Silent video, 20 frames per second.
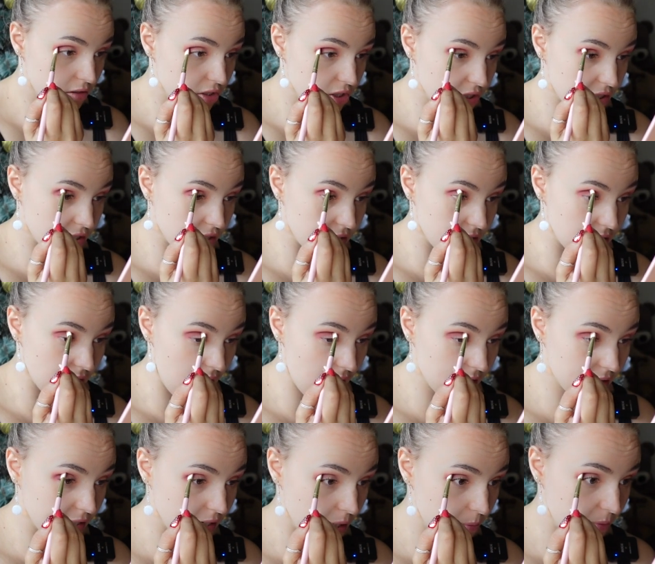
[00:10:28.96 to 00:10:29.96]
just to
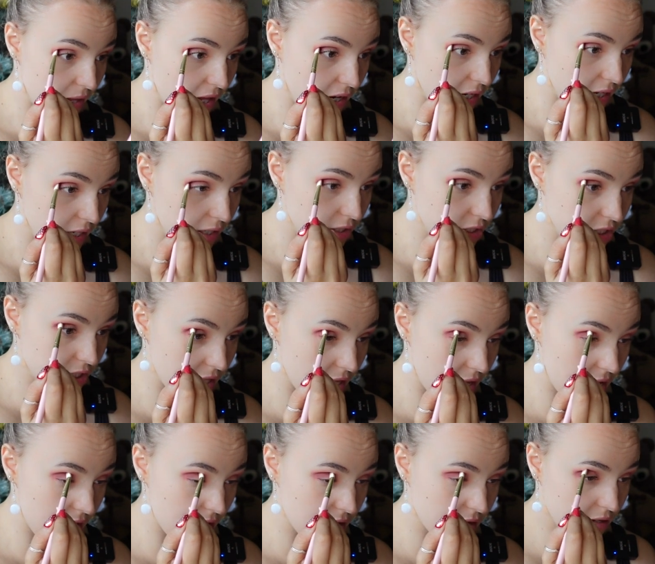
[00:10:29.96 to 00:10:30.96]
darken up that edge
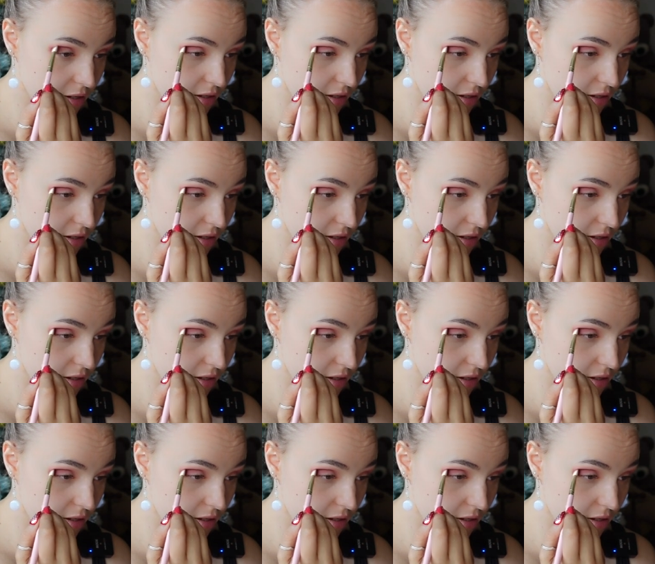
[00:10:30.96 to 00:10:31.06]
there.